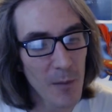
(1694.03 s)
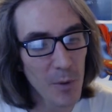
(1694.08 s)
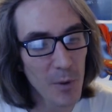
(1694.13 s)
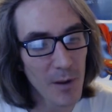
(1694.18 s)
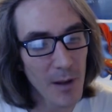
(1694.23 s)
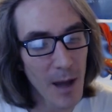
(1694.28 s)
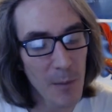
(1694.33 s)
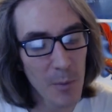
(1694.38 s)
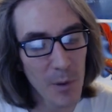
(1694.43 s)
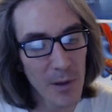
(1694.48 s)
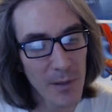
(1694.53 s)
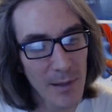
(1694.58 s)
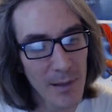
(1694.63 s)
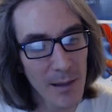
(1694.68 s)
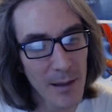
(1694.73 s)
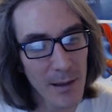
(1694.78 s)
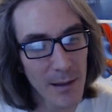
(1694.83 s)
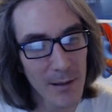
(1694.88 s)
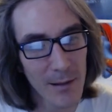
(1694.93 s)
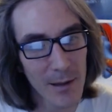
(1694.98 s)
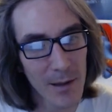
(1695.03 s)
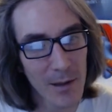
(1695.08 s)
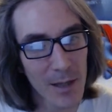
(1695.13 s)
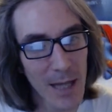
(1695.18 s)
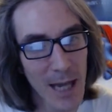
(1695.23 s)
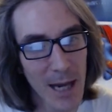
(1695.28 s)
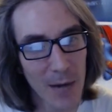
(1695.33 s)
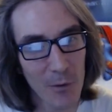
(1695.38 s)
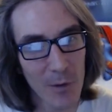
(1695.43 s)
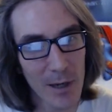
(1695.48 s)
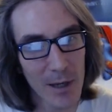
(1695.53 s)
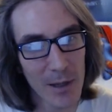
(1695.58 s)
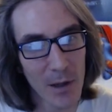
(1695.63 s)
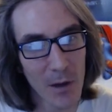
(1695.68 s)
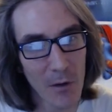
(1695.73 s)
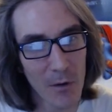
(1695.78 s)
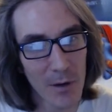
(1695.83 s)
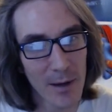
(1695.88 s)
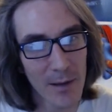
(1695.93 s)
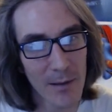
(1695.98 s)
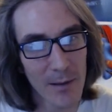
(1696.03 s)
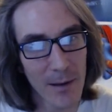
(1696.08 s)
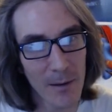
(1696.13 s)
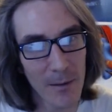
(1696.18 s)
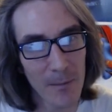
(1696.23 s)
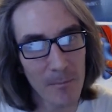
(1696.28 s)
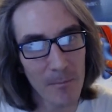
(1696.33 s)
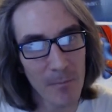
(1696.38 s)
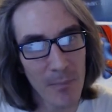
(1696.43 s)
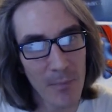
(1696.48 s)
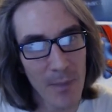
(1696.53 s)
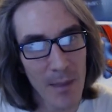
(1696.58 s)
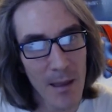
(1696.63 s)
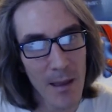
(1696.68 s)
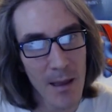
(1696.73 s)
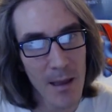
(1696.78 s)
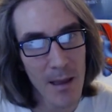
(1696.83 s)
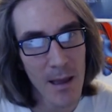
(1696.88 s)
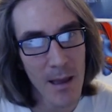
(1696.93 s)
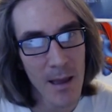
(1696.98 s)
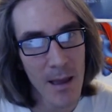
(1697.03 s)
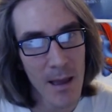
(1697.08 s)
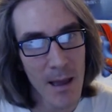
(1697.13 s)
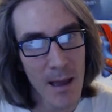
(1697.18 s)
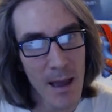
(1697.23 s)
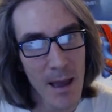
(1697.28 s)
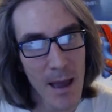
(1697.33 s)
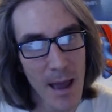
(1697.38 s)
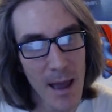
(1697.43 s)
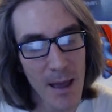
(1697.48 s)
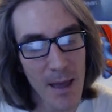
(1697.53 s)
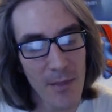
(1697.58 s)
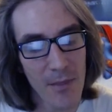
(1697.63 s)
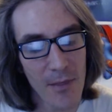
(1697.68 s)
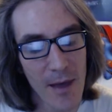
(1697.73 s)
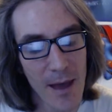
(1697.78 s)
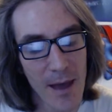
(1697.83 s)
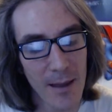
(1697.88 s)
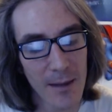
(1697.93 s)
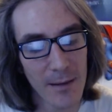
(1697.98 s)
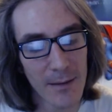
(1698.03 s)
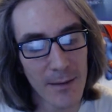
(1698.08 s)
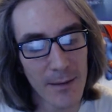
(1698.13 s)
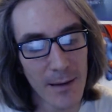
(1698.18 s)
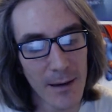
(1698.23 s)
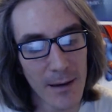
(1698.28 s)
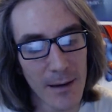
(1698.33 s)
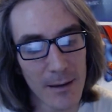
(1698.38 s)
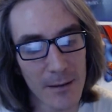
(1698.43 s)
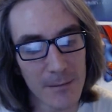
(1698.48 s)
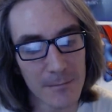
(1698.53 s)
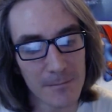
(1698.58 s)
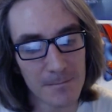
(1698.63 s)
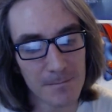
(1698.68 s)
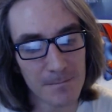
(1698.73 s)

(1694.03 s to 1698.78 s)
So I put the little handwritten note in there. And then,